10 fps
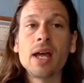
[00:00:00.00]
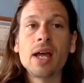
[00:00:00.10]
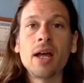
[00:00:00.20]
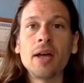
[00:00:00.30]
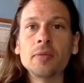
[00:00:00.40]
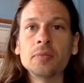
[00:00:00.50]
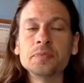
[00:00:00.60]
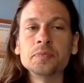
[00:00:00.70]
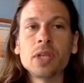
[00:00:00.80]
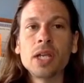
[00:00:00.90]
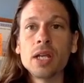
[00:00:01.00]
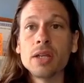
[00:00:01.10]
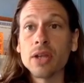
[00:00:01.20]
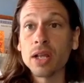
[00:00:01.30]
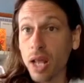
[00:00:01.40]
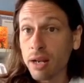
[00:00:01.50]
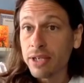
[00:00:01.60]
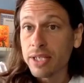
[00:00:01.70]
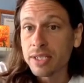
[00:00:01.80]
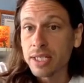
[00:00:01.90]
um, a lot of
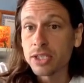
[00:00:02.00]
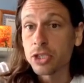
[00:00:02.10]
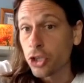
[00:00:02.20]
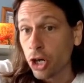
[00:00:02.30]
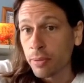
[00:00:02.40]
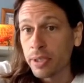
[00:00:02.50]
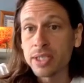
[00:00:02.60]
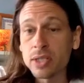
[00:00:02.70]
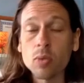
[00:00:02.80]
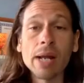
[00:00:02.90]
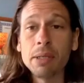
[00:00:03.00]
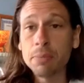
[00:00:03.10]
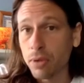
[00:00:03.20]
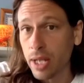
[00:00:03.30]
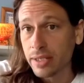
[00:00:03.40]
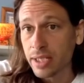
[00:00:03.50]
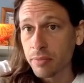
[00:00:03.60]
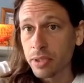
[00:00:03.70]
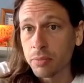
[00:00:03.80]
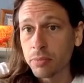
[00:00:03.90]
his his charminess, why people liked
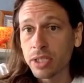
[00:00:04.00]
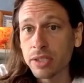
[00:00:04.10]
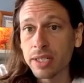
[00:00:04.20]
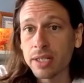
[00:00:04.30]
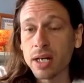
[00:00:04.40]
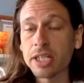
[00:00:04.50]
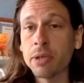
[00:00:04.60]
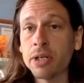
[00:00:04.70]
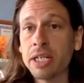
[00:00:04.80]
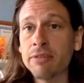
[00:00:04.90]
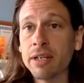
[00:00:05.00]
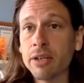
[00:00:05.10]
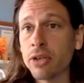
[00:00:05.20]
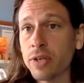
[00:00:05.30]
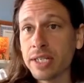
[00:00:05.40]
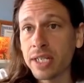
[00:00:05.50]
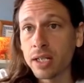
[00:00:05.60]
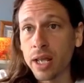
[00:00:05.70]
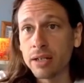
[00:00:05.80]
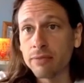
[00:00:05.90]
him in the in the documentary, even though he did a
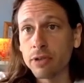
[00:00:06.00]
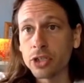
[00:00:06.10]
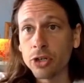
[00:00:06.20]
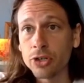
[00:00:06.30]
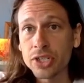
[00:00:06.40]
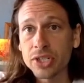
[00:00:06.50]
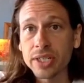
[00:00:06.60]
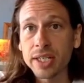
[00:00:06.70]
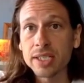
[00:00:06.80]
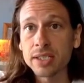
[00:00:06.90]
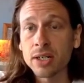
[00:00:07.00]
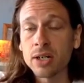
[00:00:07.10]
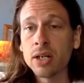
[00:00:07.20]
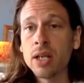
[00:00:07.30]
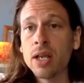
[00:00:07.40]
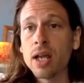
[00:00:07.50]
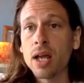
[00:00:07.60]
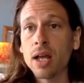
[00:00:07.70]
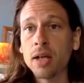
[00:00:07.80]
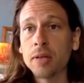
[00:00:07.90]
lot of atrocious things and all.
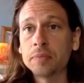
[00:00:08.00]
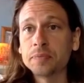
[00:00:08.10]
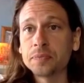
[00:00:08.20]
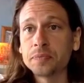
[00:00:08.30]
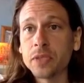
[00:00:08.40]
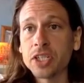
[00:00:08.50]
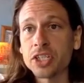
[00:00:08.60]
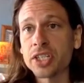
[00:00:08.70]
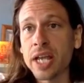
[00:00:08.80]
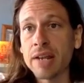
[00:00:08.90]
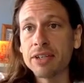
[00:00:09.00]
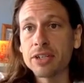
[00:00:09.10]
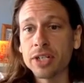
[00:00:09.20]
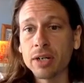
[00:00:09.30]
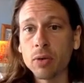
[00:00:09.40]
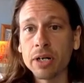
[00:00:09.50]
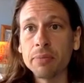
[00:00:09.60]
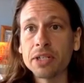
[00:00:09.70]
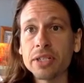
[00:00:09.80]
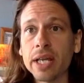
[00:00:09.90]
Um, it's just kind of interesting. I wanted to
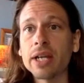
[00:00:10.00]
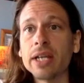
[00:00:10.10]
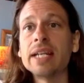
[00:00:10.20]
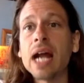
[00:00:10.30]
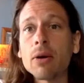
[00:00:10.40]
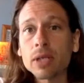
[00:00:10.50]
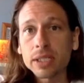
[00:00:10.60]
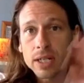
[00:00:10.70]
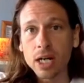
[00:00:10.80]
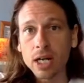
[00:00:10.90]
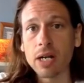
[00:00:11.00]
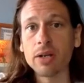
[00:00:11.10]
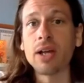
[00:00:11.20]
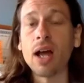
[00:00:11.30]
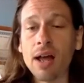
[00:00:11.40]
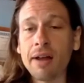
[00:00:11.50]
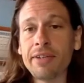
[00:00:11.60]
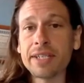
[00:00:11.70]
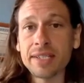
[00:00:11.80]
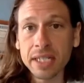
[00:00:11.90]
mention that. Okay, now we're going to talk about the
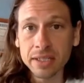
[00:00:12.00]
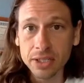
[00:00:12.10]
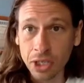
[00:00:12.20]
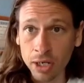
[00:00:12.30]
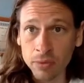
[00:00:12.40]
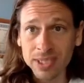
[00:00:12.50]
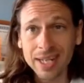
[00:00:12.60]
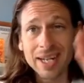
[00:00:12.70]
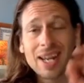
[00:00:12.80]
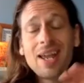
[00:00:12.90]
obvious thing in the chart was like